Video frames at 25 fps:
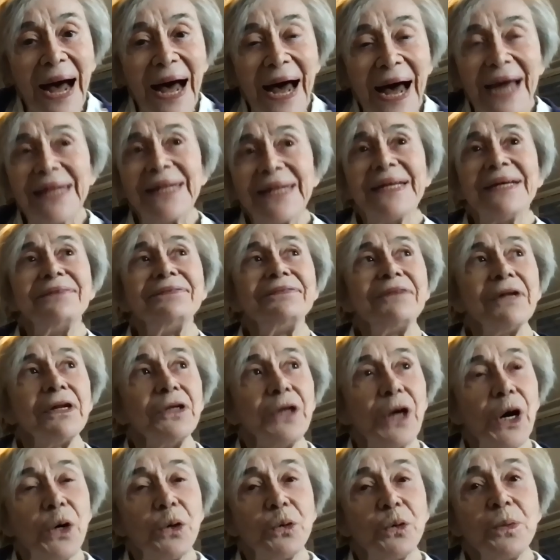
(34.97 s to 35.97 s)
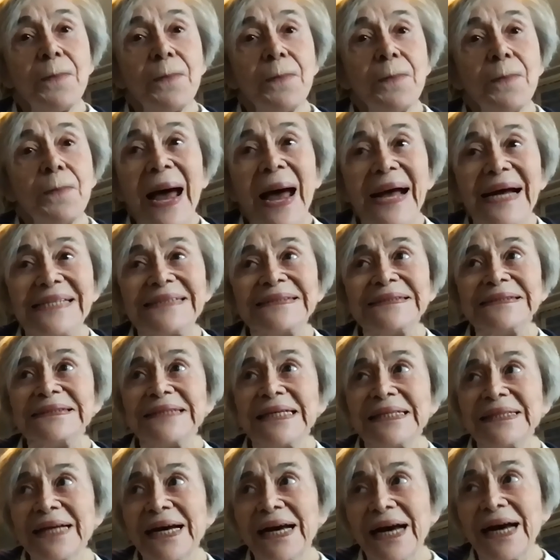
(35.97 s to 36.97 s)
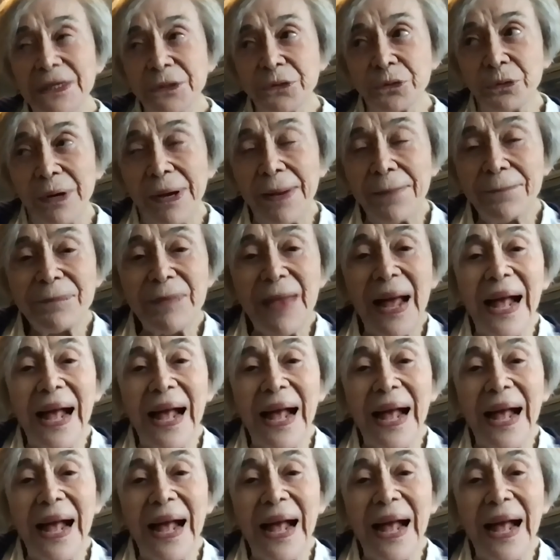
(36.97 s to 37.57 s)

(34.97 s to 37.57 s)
I lived alone in the country,